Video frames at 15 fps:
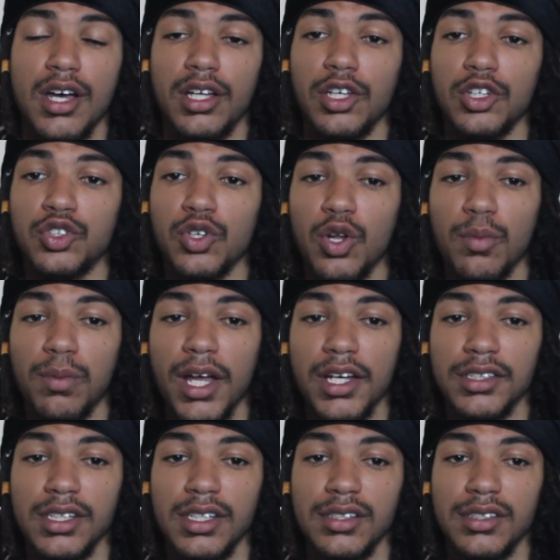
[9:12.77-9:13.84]
The solar
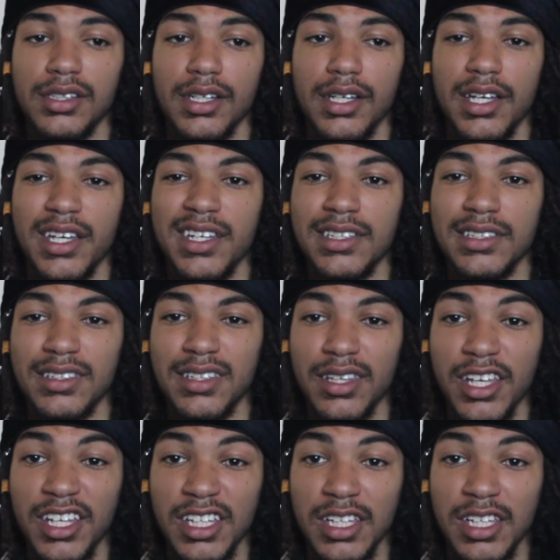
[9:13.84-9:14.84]
plexus is the